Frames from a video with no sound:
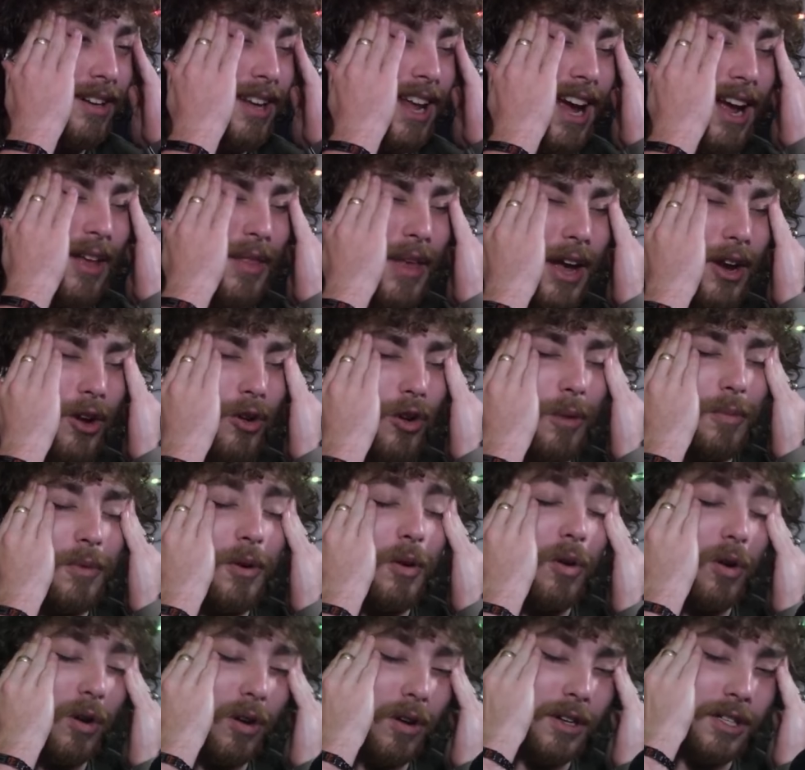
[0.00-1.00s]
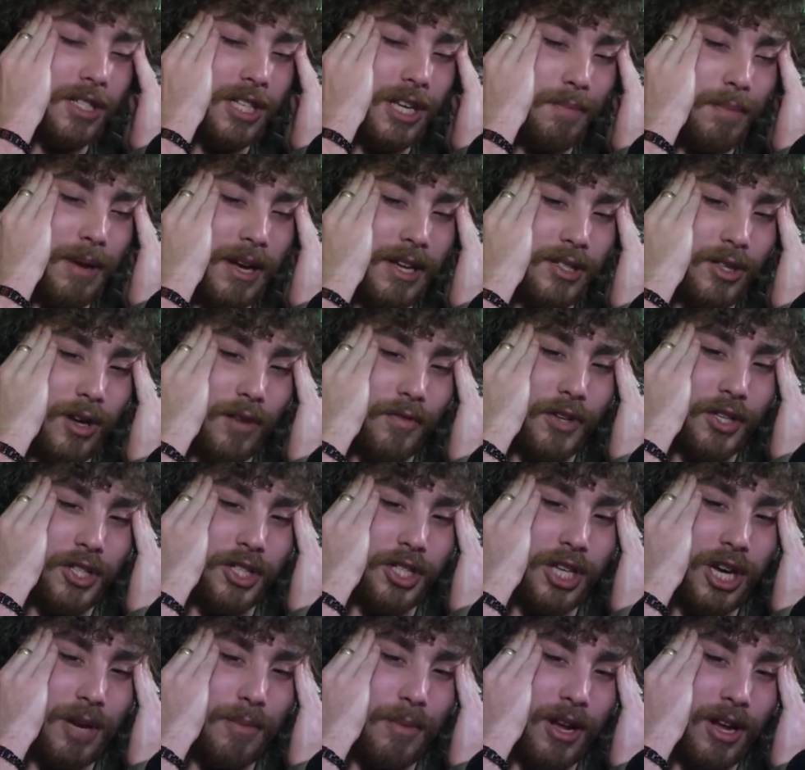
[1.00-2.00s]
Yeah, that cryptocurrency based off the
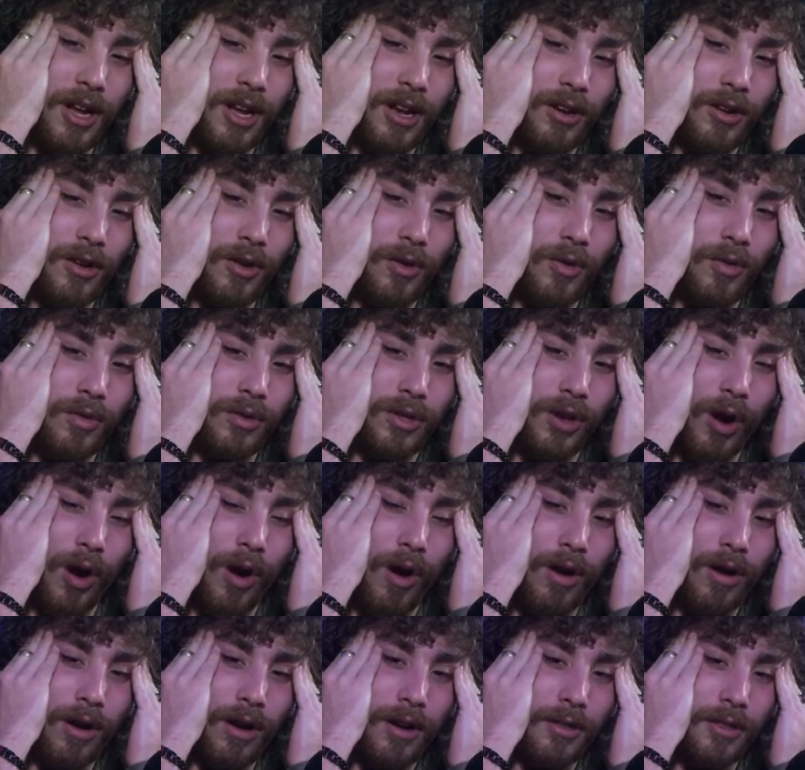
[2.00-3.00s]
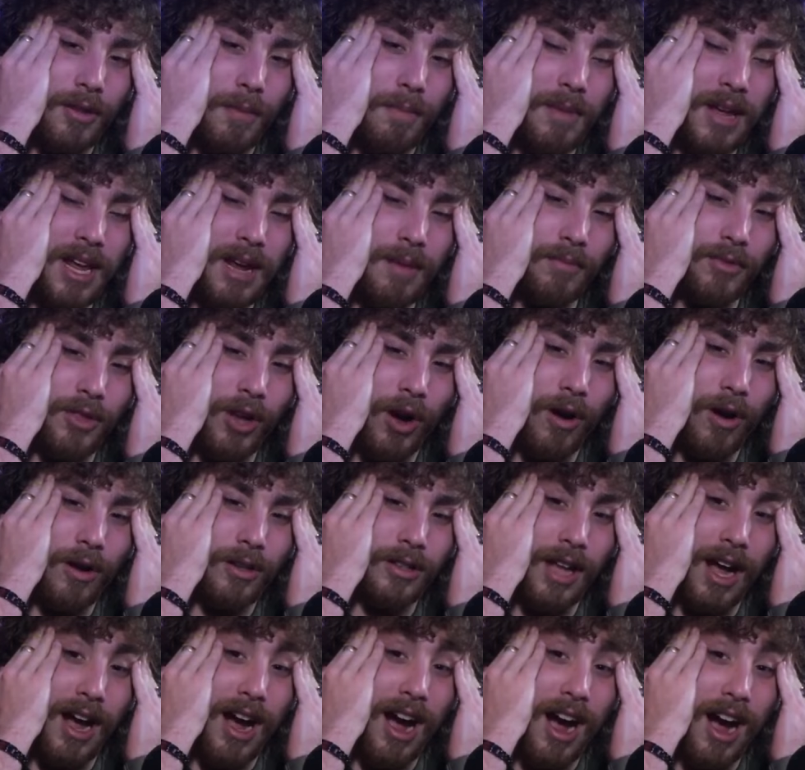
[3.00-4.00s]
Shiba Inu dog, the meme dog,
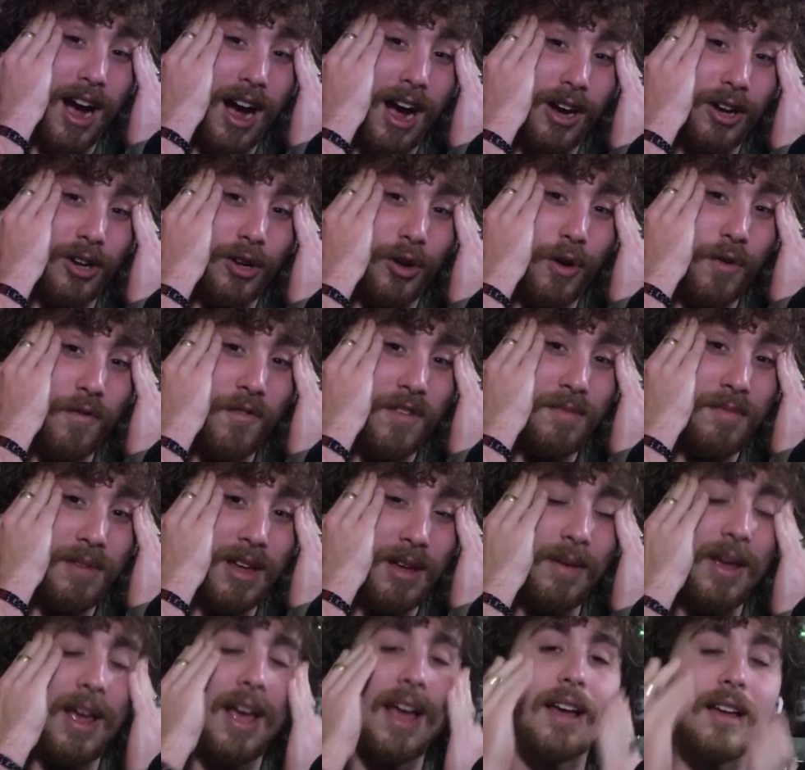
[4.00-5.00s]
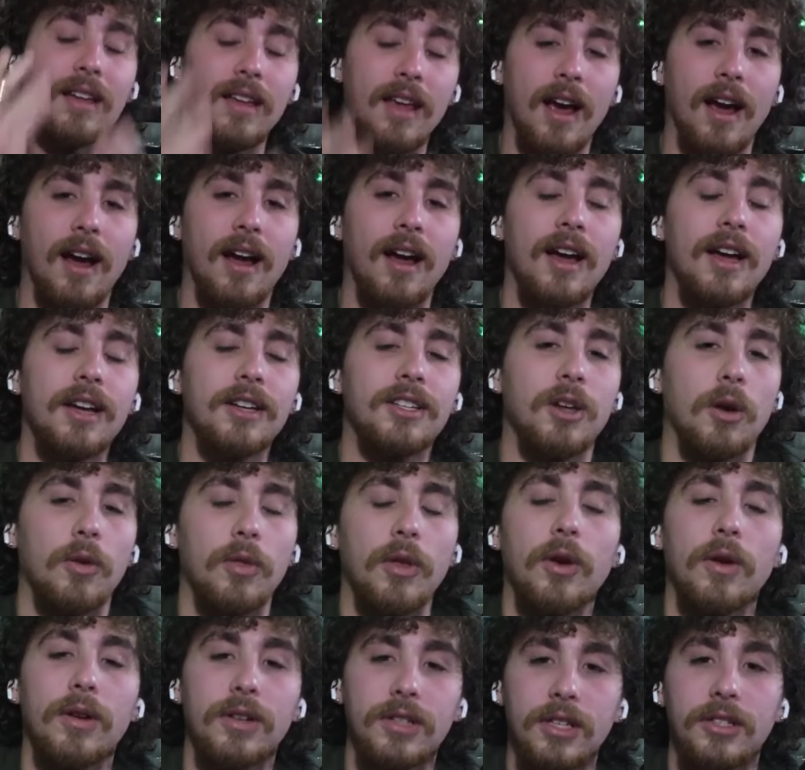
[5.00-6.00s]
the haha goofy meme. Yeah, so
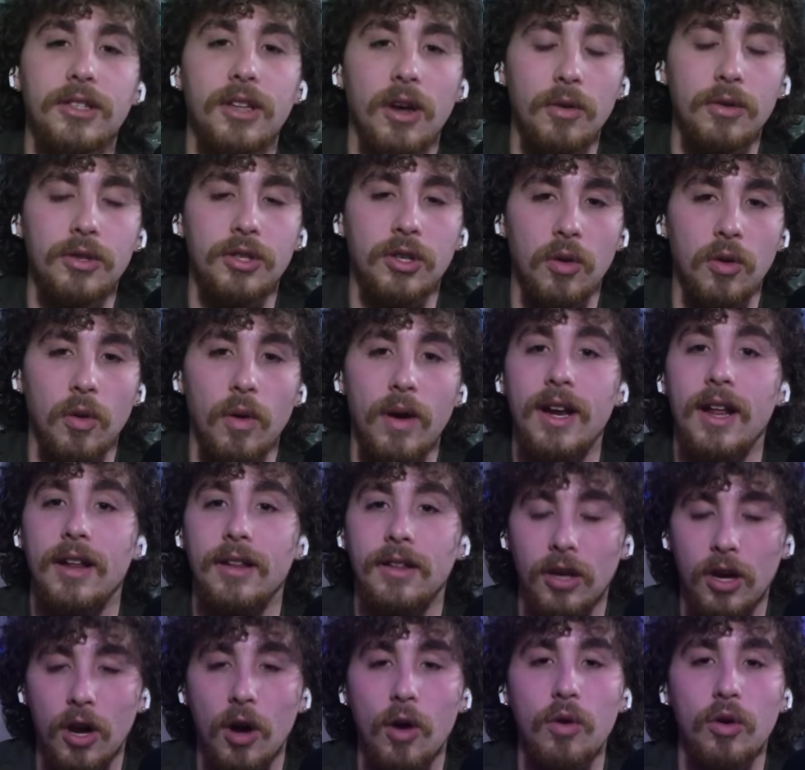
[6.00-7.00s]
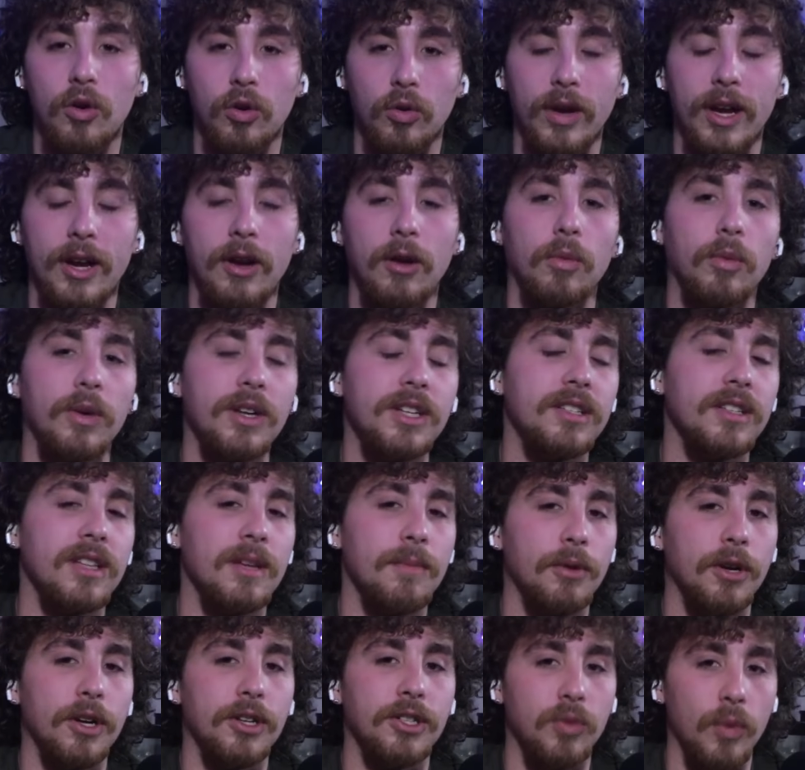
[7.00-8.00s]
there is a Dogecoin, and the co-creator recently
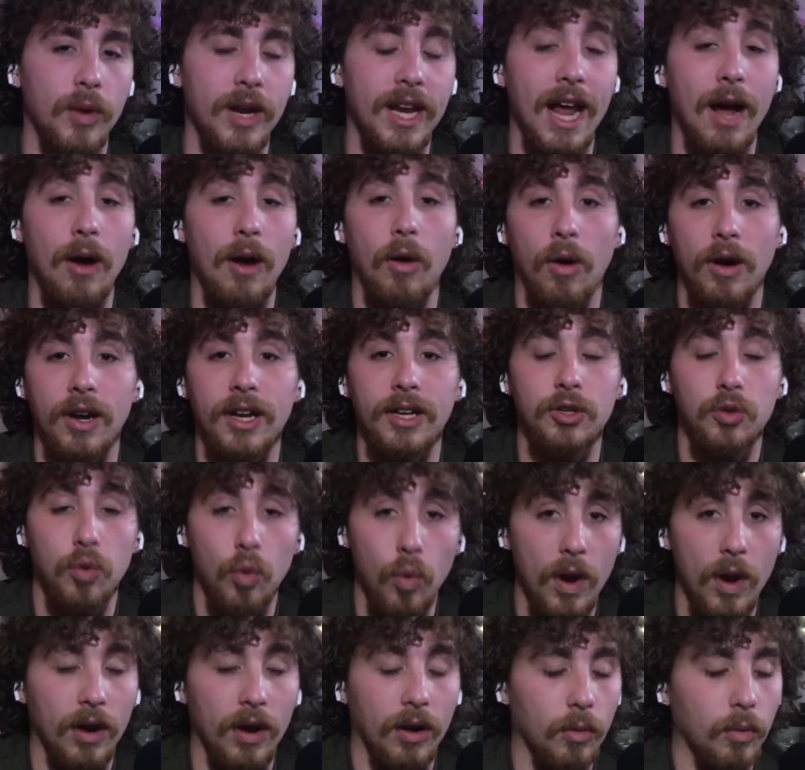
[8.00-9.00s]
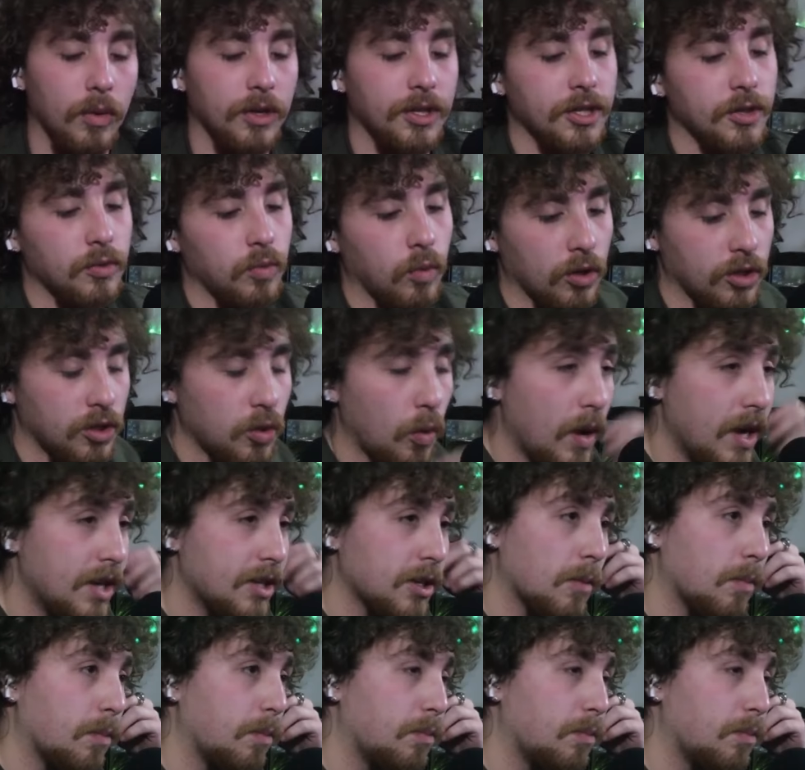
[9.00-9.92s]
put a tweet out on Twitter, which is where tweets are